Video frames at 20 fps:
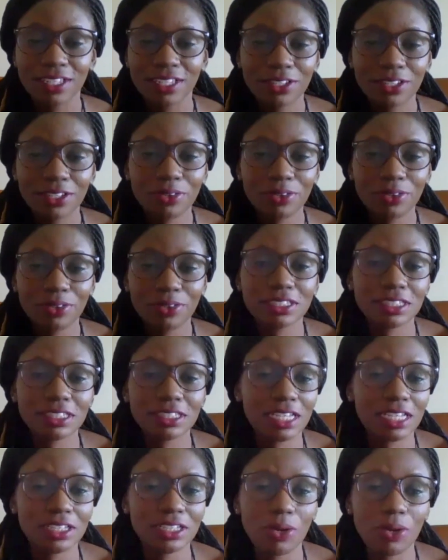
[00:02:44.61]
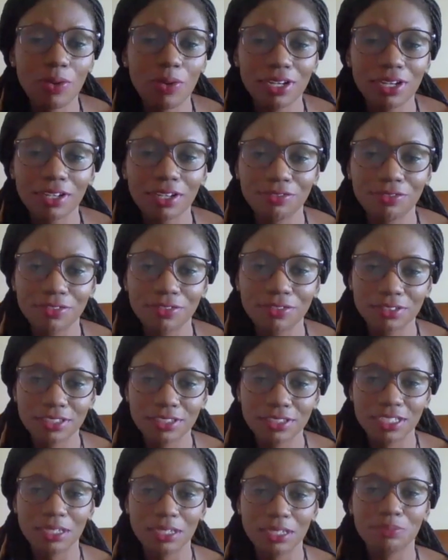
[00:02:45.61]
God, you had such a
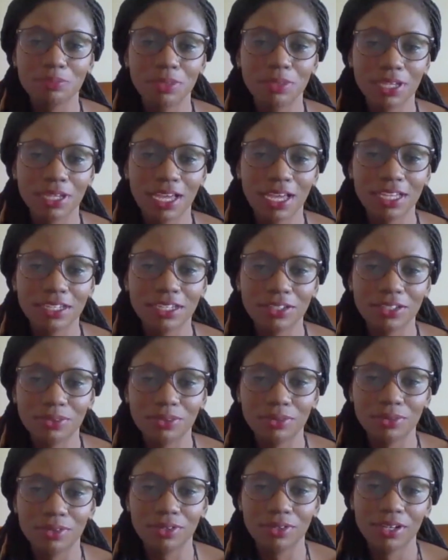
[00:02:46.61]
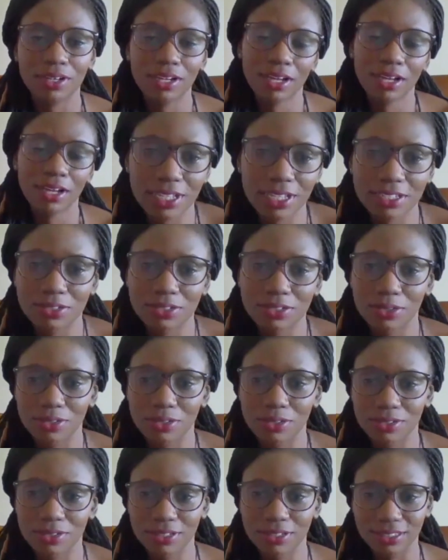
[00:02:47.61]
wonderful team behind you.
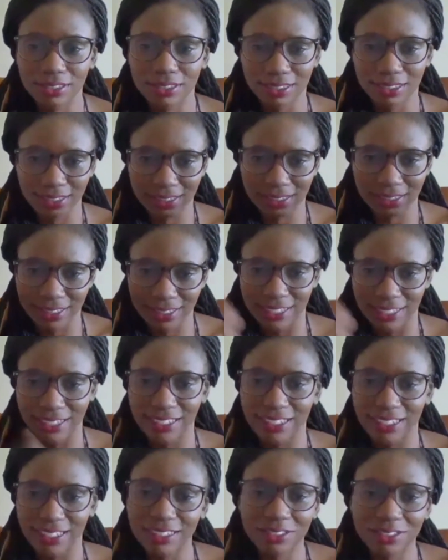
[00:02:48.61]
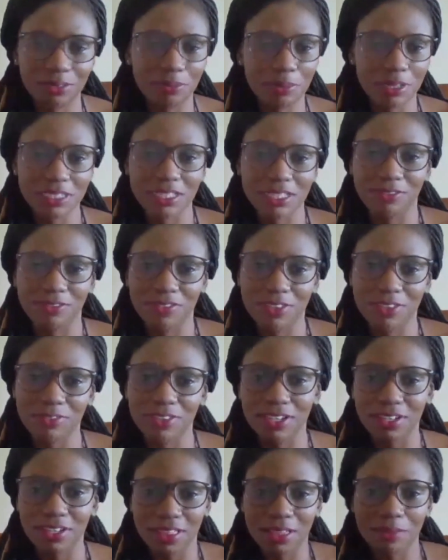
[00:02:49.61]
But I of course know that
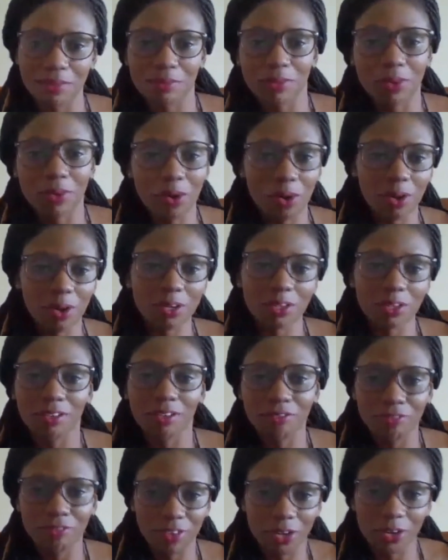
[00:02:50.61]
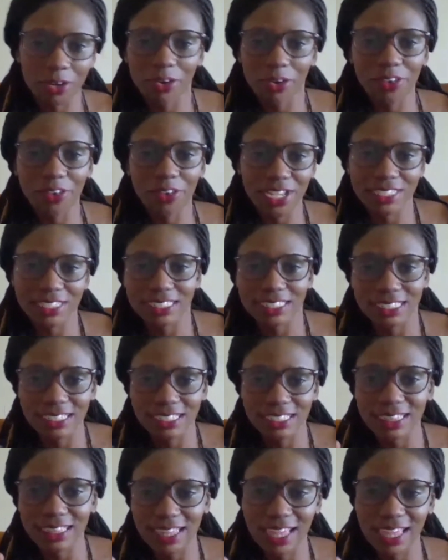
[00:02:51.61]
you must have given them all your
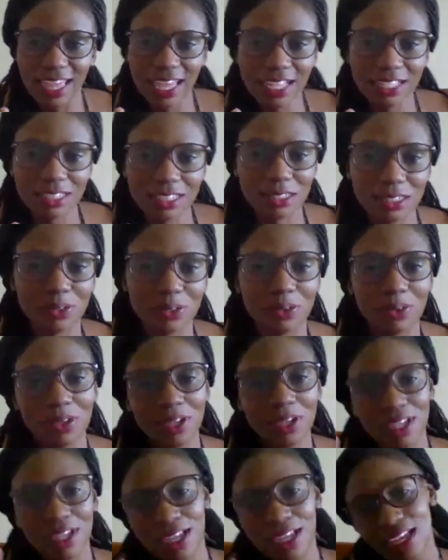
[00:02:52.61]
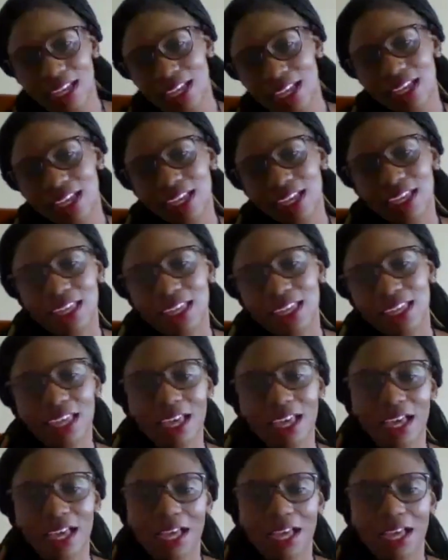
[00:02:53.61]
Florence in there. So yeah.